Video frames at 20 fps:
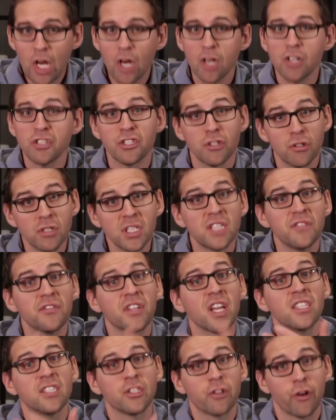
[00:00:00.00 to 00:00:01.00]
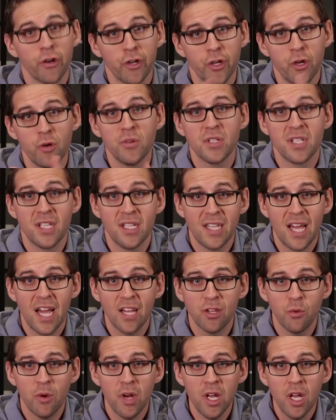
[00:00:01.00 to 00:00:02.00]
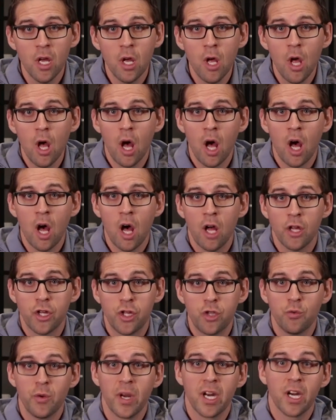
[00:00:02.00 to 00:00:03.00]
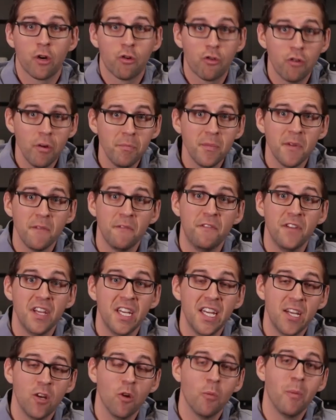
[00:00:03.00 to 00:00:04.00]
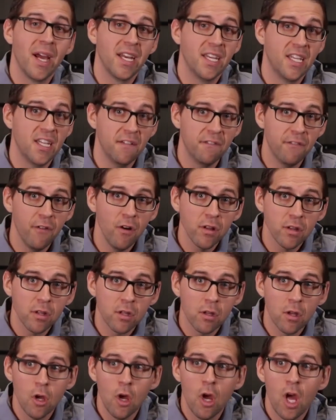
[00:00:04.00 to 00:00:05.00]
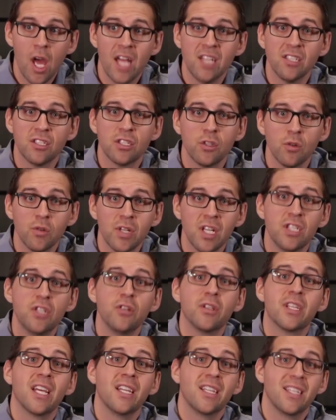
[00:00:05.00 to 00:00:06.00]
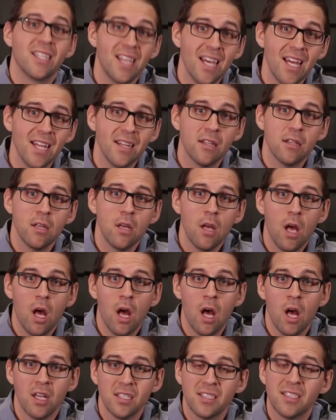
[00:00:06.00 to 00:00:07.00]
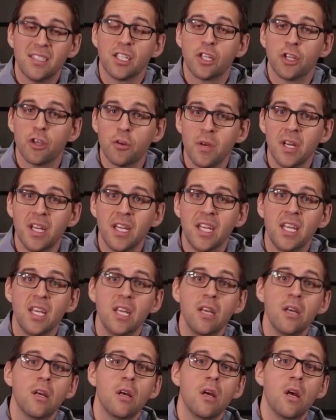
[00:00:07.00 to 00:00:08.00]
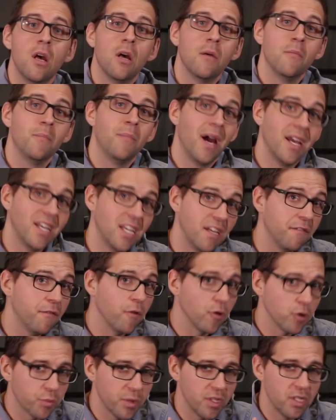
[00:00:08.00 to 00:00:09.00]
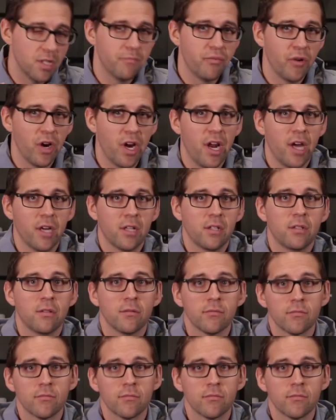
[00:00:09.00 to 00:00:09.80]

Certificates are used in that way to encrypt video by default, and so that you can get security by default with the product.